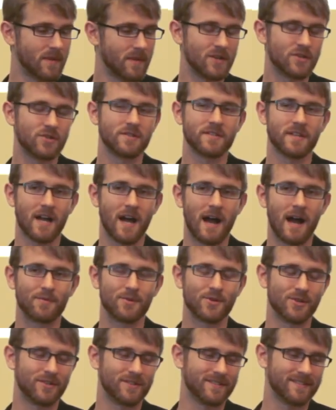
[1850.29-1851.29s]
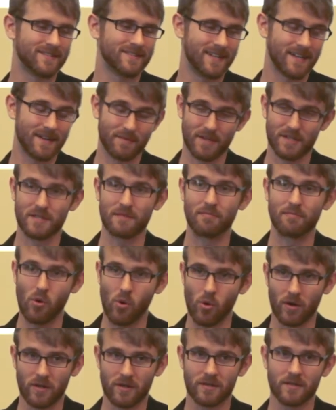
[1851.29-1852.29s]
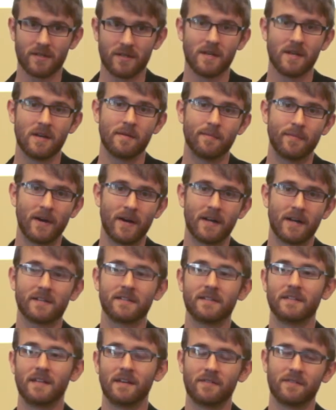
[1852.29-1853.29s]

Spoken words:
I shouldn't say optional. I mean, it's important, but